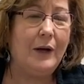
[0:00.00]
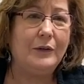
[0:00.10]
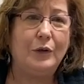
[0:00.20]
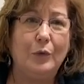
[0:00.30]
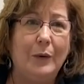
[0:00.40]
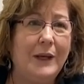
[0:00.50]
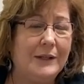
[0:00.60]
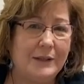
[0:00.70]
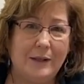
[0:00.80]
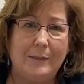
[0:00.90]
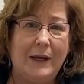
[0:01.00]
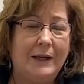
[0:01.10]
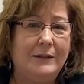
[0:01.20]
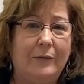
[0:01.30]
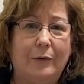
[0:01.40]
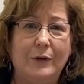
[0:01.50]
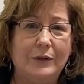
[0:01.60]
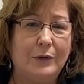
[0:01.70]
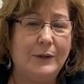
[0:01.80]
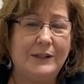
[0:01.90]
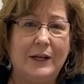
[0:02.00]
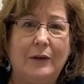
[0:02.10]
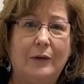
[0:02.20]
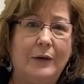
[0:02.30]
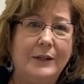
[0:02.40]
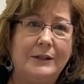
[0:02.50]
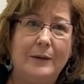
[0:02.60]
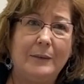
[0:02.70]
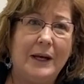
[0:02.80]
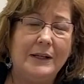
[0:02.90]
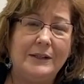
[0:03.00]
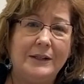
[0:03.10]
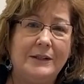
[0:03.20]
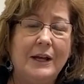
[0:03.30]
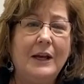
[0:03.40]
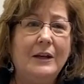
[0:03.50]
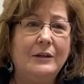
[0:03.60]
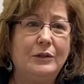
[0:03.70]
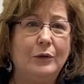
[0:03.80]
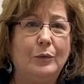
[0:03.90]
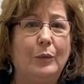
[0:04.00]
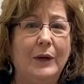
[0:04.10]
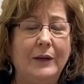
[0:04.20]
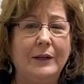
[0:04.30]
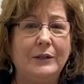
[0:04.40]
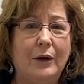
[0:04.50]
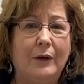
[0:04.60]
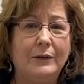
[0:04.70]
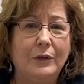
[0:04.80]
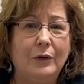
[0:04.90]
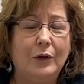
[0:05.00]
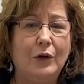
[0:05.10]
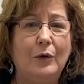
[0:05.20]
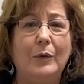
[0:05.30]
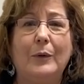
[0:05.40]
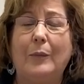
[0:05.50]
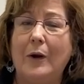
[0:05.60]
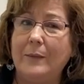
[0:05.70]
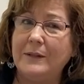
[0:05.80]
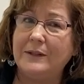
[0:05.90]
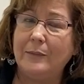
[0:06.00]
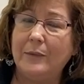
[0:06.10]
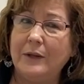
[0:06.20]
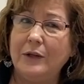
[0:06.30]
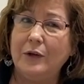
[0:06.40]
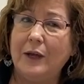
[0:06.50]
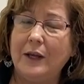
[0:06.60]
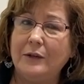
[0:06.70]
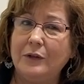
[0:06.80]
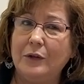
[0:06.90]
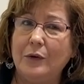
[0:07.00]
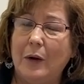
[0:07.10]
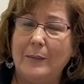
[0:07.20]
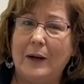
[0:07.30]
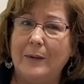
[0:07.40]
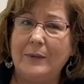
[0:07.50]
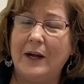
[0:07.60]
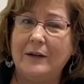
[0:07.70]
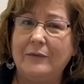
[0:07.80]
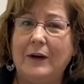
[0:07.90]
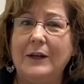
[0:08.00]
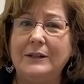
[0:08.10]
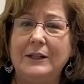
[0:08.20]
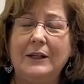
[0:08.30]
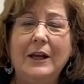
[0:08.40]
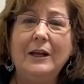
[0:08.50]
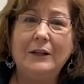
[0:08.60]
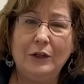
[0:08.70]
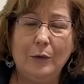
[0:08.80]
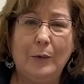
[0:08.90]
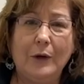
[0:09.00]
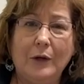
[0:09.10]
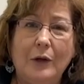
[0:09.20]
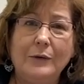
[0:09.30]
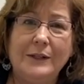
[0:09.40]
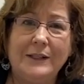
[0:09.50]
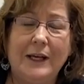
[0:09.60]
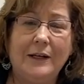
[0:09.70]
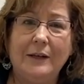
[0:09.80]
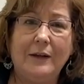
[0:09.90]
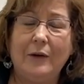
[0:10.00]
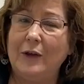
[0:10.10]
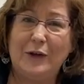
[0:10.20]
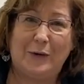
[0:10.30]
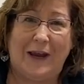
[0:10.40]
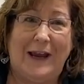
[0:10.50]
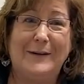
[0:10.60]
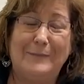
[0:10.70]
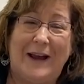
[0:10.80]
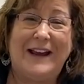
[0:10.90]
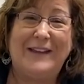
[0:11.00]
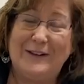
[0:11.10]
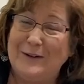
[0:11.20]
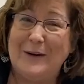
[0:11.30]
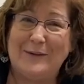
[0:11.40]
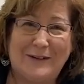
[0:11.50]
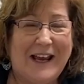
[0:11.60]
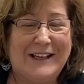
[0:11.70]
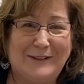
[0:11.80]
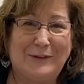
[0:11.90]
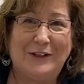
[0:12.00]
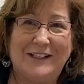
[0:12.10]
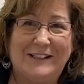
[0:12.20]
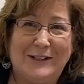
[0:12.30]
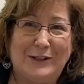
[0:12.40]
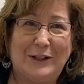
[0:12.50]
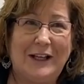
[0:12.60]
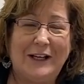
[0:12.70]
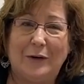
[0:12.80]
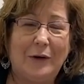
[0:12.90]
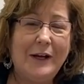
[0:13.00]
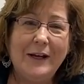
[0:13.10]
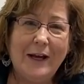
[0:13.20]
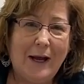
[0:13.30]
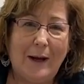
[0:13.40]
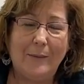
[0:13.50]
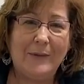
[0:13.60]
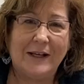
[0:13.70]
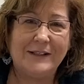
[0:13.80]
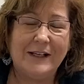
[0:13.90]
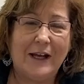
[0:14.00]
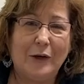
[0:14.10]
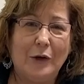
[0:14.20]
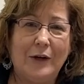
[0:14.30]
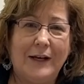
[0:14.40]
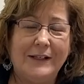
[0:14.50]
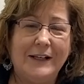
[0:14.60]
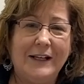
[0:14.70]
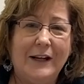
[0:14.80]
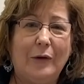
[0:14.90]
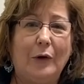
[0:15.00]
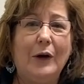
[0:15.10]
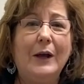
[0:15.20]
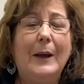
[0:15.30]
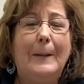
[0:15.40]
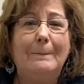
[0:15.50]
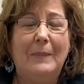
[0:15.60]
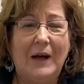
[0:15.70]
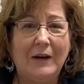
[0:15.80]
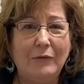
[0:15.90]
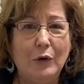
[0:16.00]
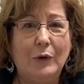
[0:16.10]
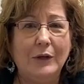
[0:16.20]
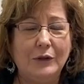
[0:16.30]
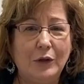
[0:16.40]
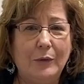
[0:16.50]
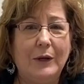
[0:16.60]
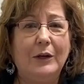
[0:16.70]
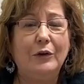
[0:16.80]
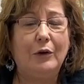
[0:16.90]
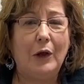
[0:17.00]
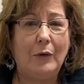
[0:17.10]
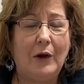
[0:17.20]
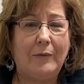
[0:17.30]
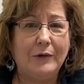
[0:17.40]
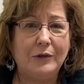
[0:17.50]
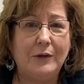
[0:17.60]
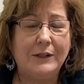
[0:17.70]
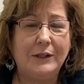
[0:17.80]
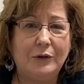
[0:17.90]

2 weeks can make a difference to a seller in some cases. So really talk to you don't want to promise something that you can't do. I'm not advising that you put a closing date in there that you can't make and then you have to ask for an extension later. That's not a good idea either. But if you can do it and your loan officer says